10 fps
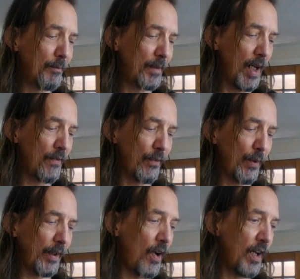
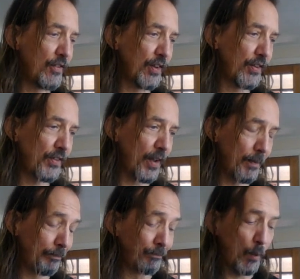covering not just,
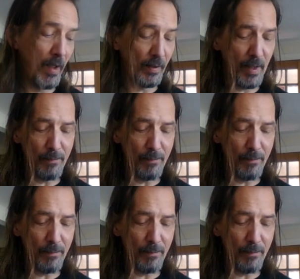well,